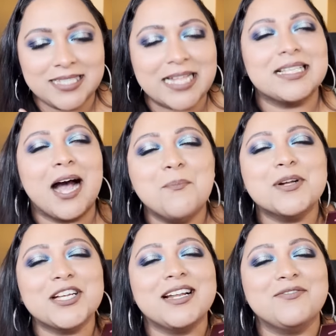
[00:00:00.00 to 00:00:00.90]
That's how
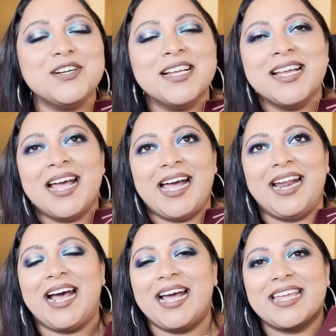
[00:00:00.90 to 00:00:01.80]
much I love it,
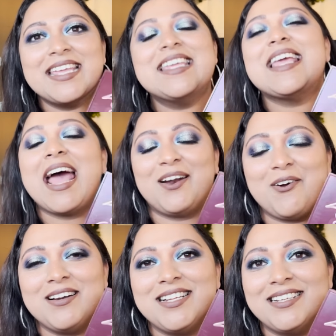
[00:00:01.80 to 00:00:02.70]
and I
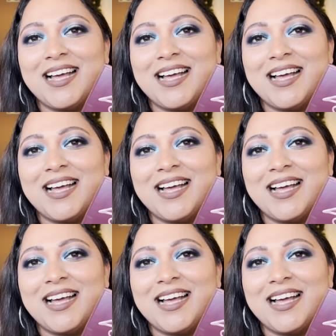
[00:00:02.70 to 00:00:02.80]
cannot